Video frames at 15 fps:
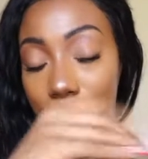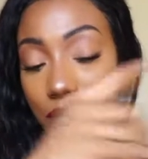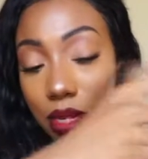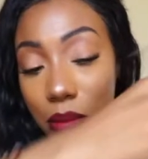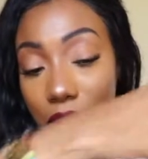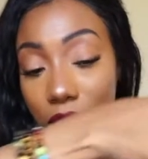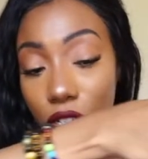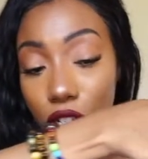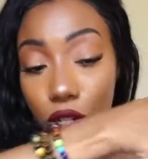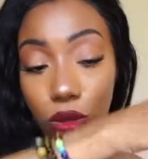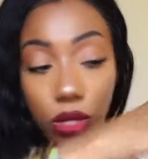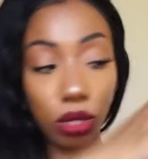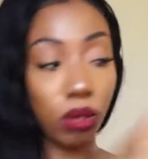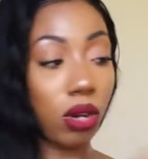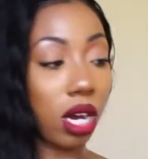in my
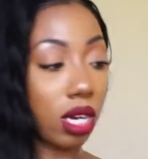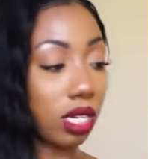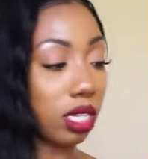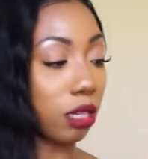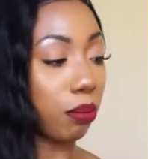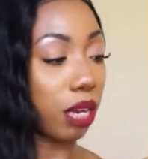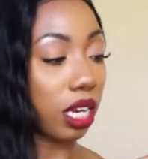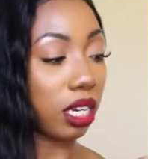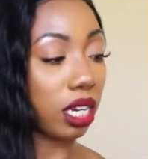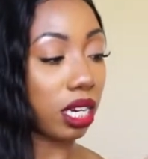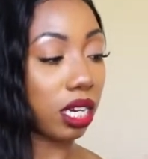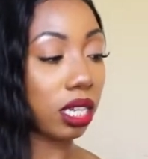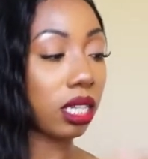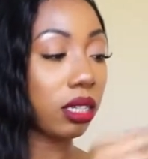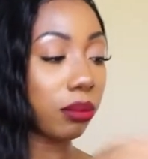true honest
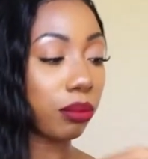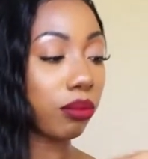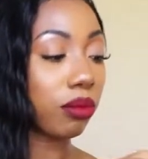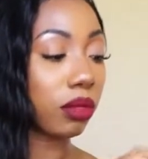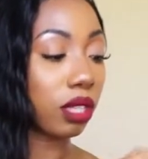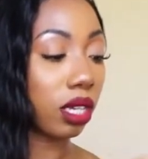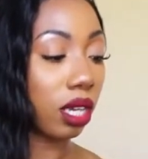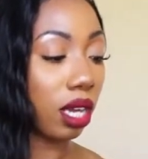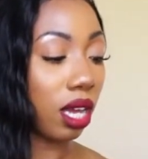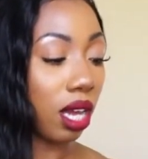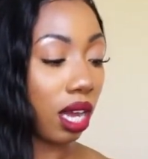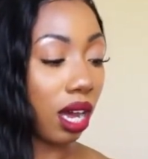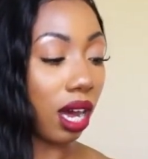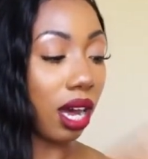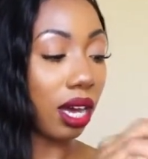opinion.
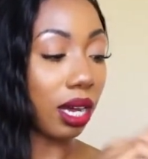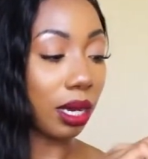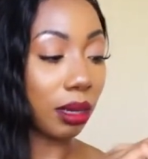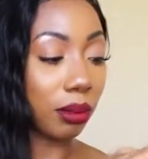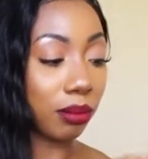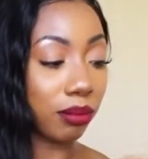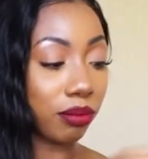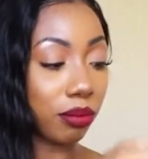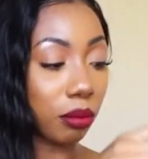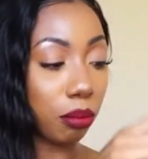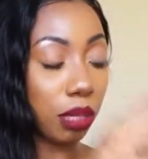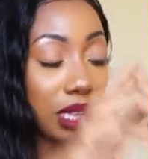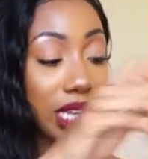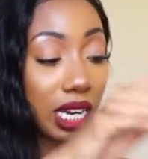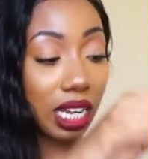
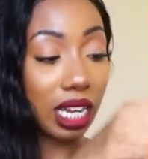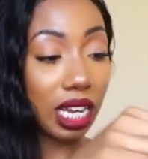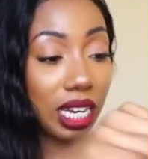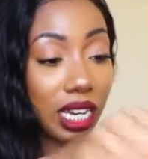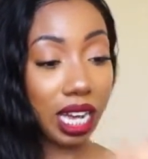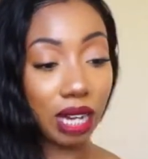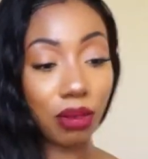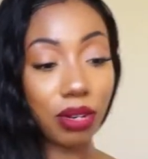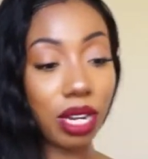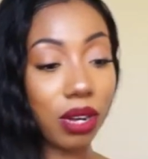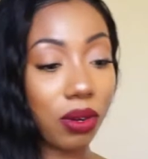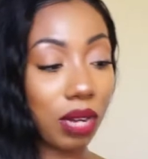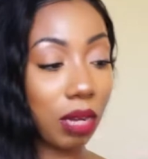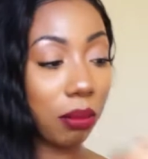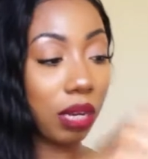But then again, I don't
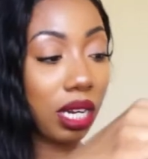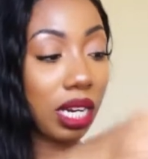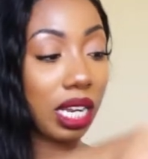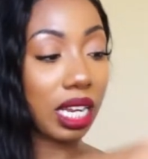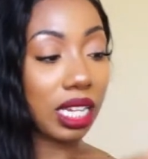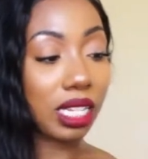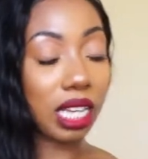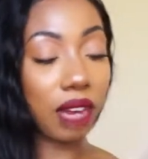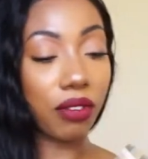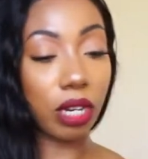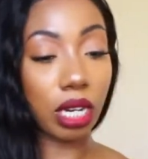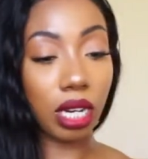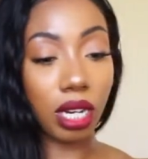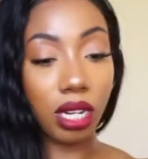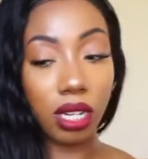know. I mean, I guess
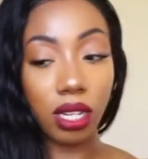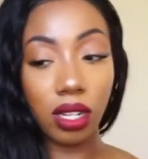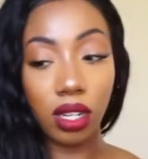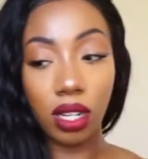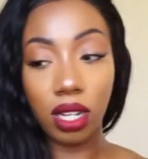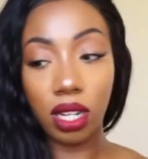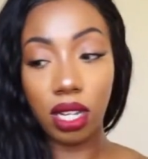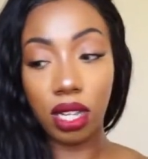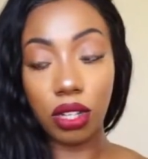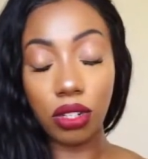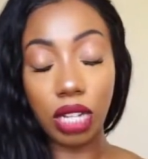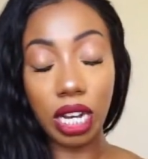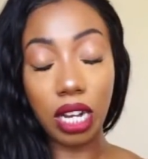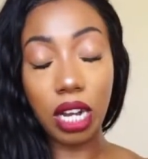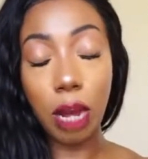there's
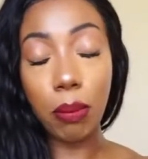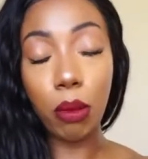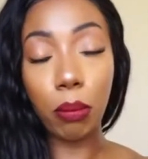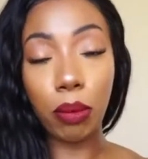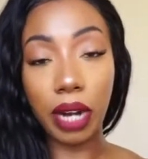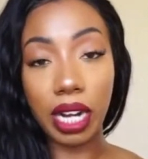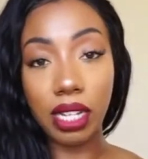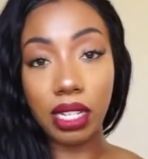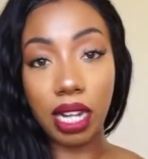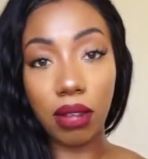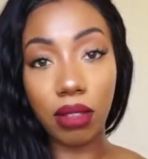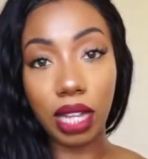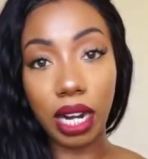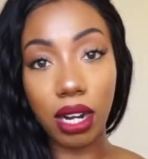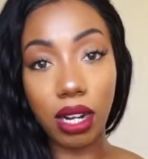like a couple brands
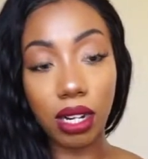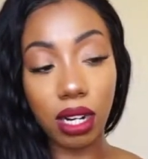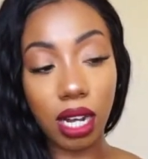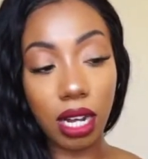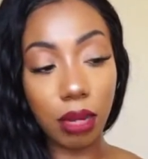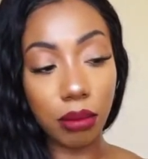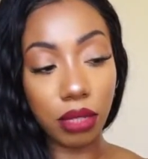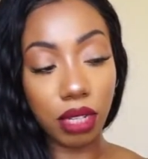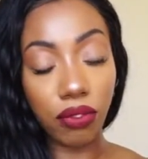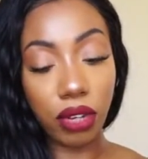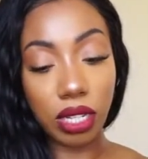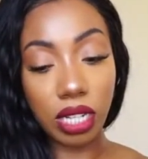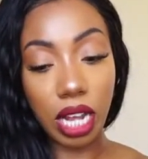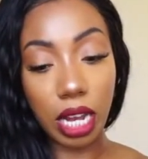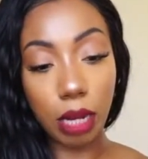out there,
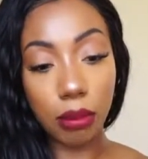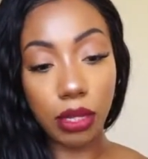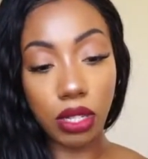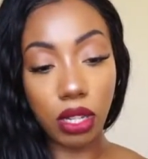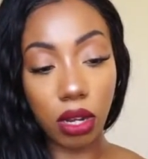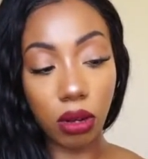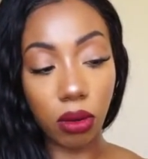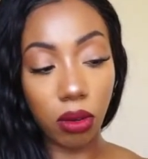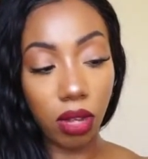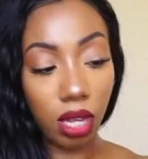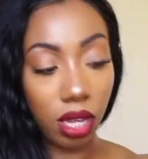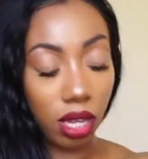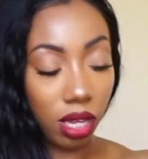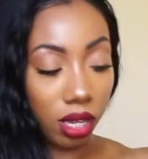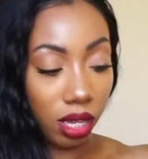different types, so
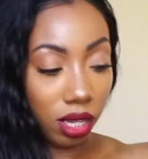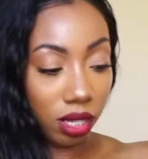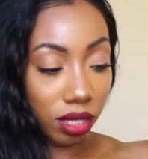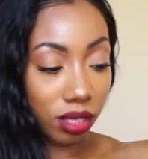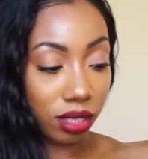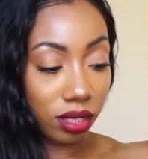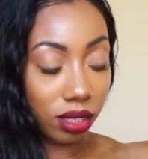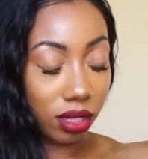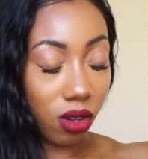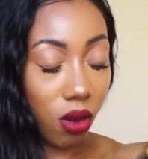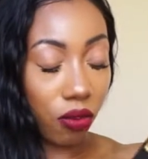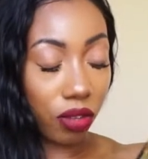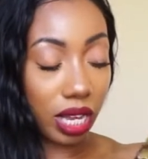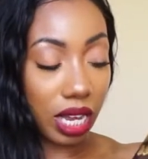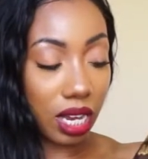
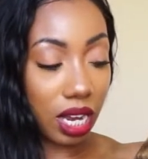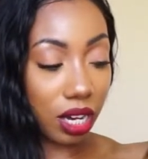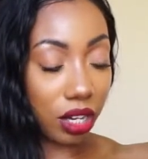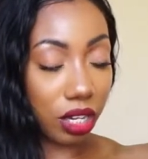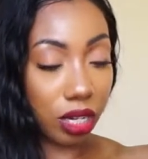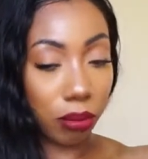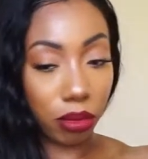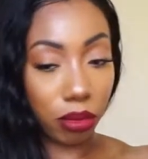hopefully I got a good